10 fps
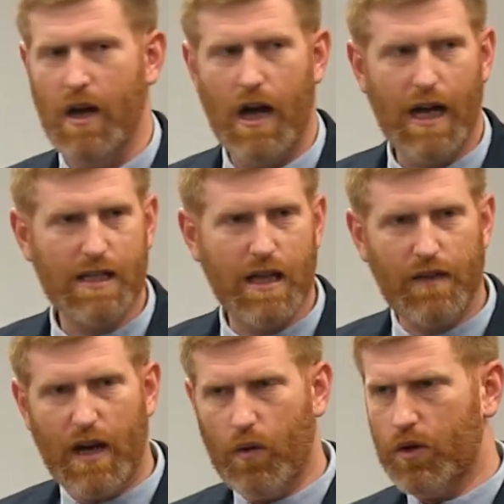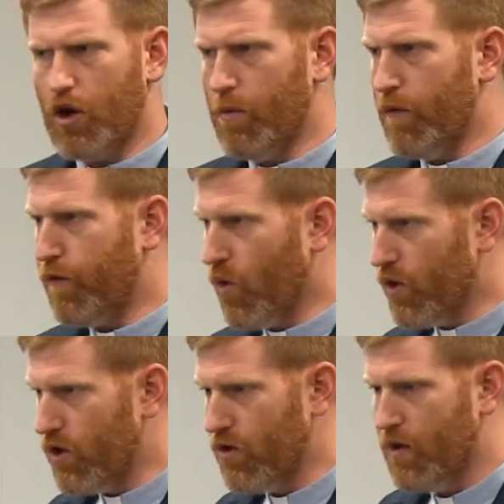I said that I would go before
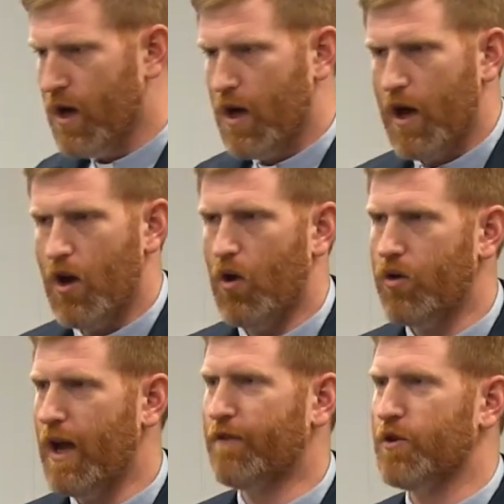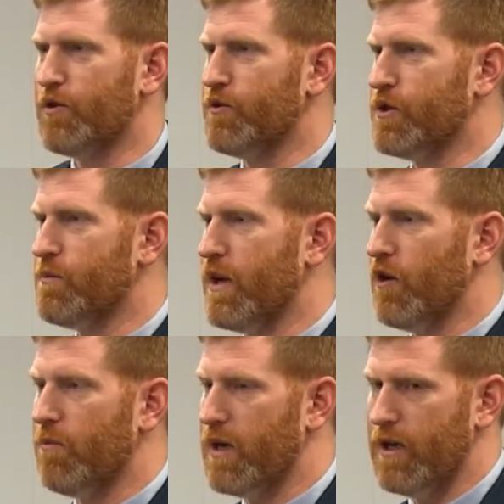you, and all you have to do is be
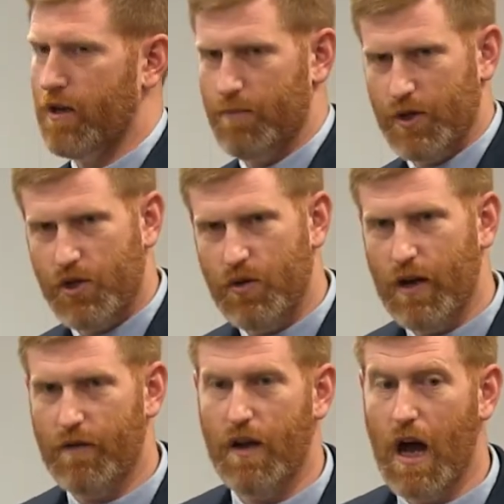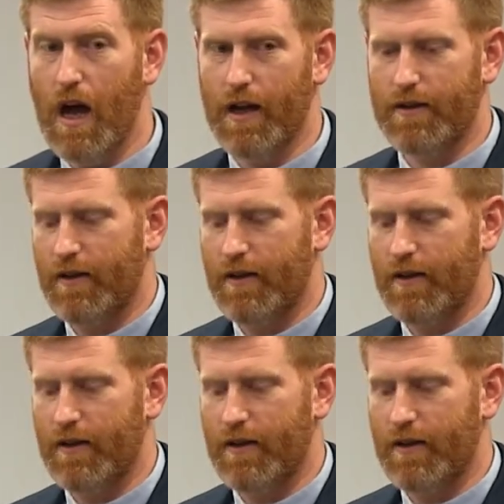obedient, but you have not.